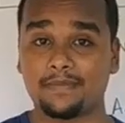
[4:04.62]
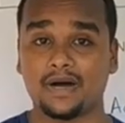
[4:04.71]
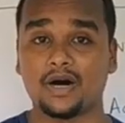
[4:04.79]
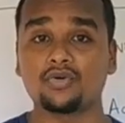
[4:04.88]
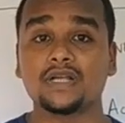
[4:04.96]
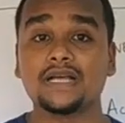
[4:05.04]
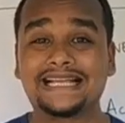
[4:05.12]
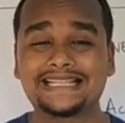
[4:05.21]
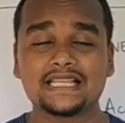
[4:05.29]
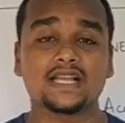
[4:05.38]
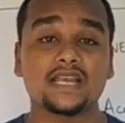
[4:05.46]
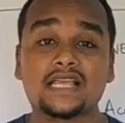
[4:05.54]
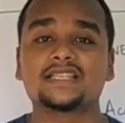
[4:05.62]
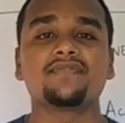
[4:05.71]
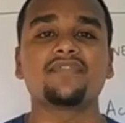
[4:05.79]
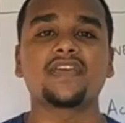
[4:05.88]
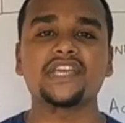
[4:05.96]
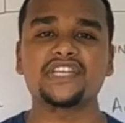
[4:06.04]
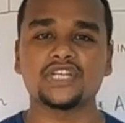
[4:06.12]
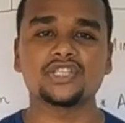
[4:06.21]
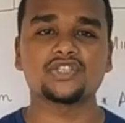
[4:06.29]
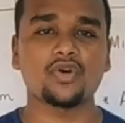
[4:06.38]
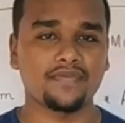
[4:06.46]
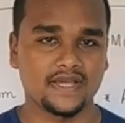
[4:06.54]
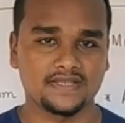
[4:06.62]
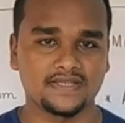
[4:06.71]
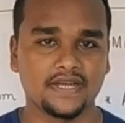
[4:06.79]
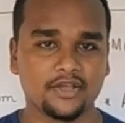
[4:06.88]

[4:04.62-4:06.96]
about the classifications of acid.